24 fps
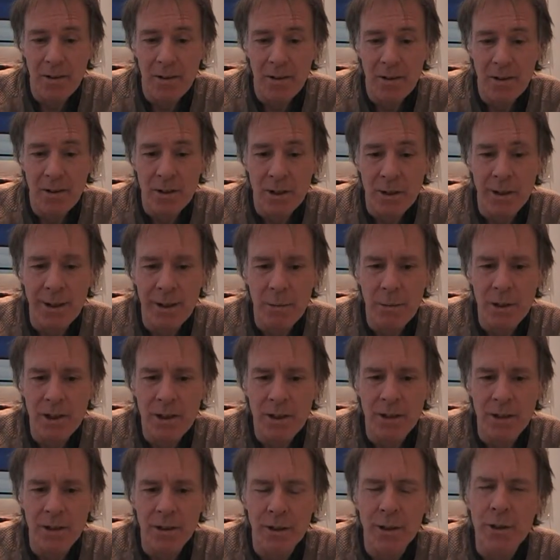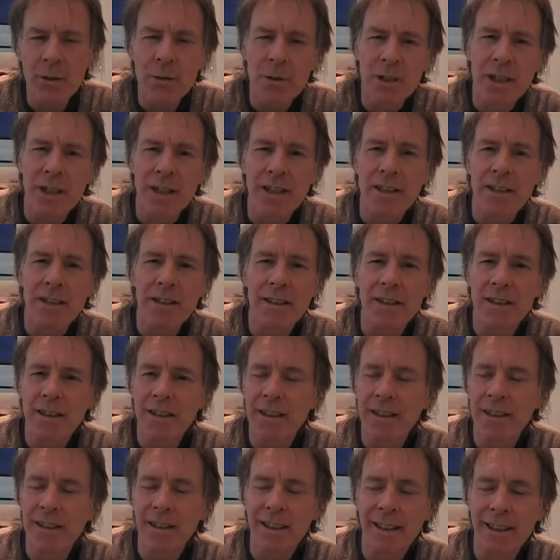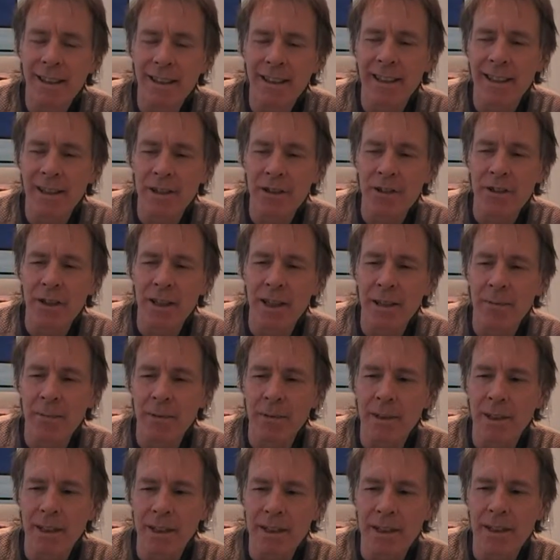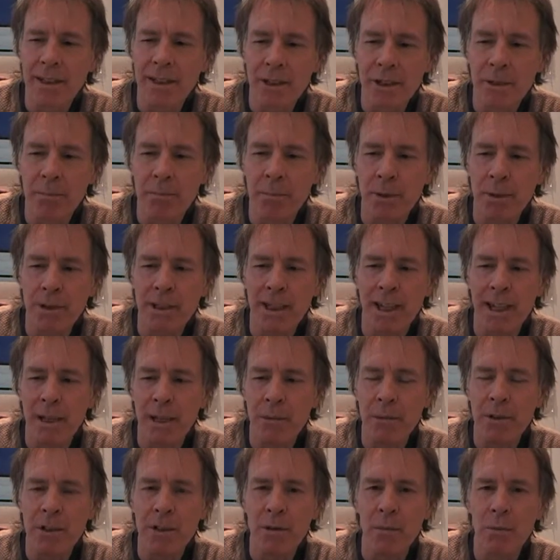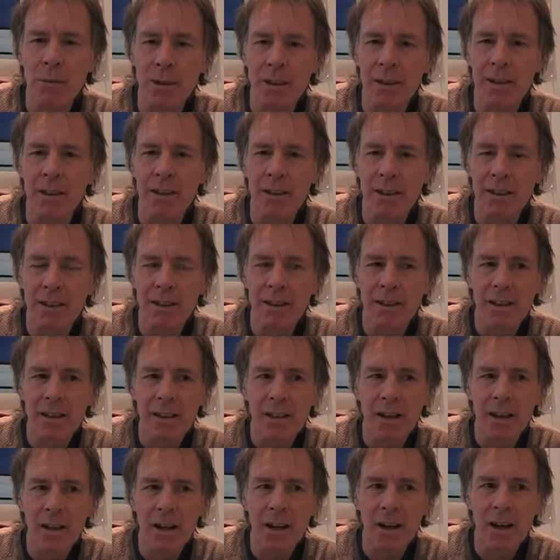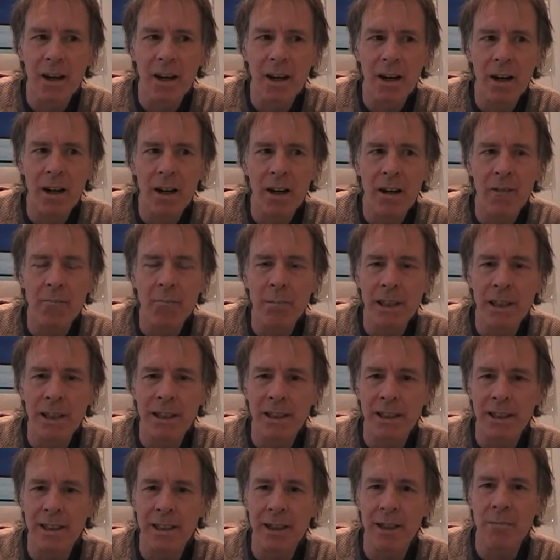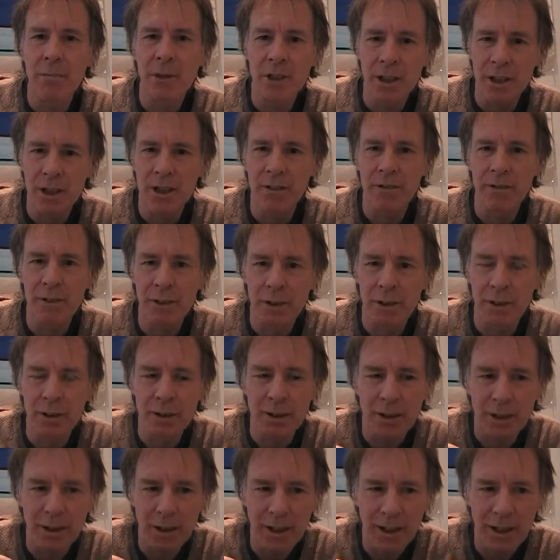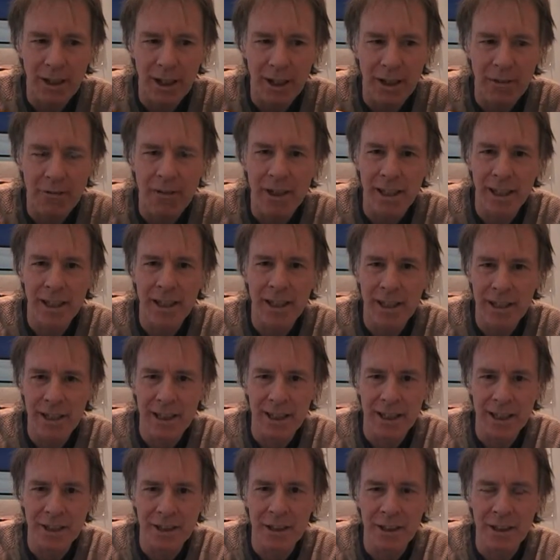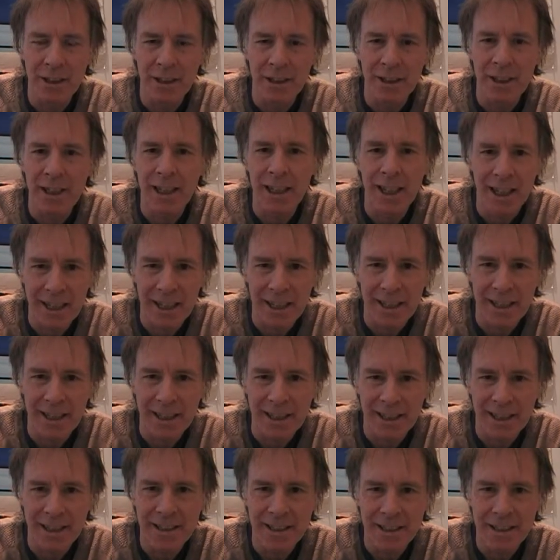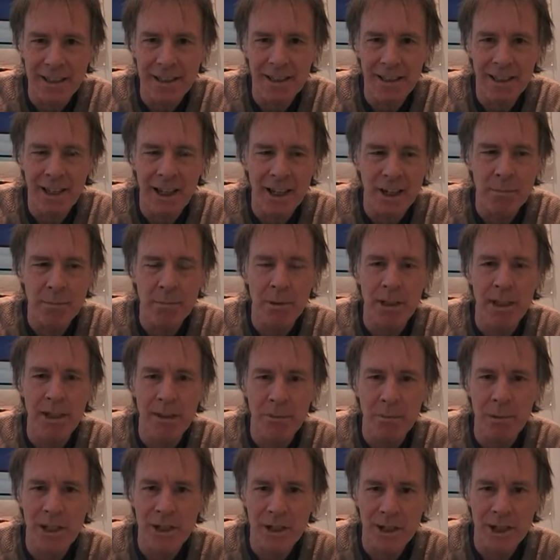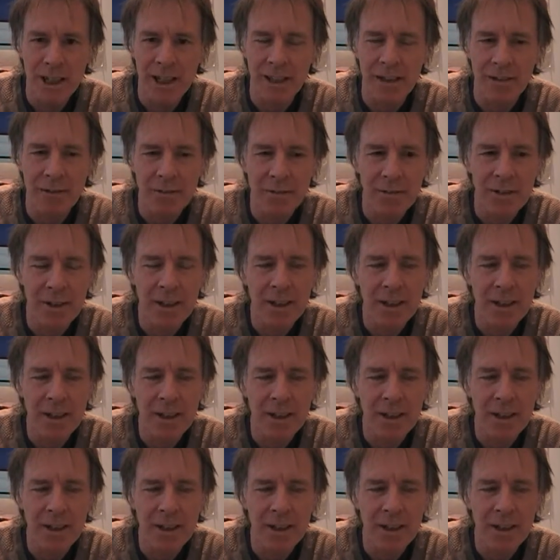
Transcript: So I wasn't lucid in that dream as such, but I was aware of being the observer and recognizing the guy in it as being myself.